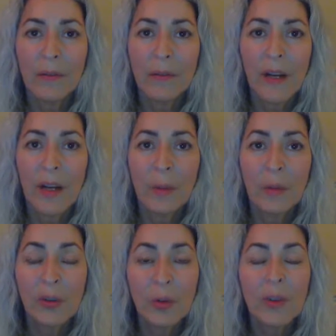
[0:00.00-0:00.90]
um,
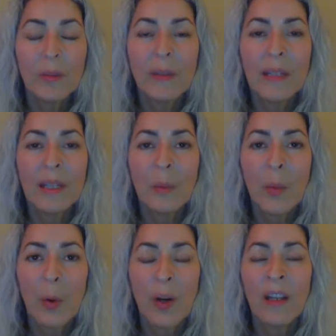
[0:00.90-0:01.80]
children being
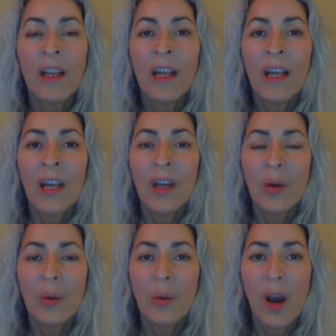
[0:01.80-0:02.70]
born
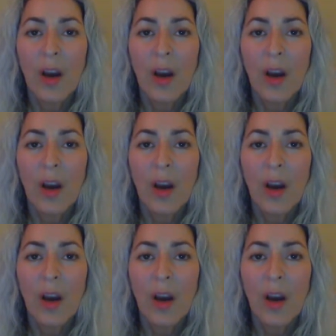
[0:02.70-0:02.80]
who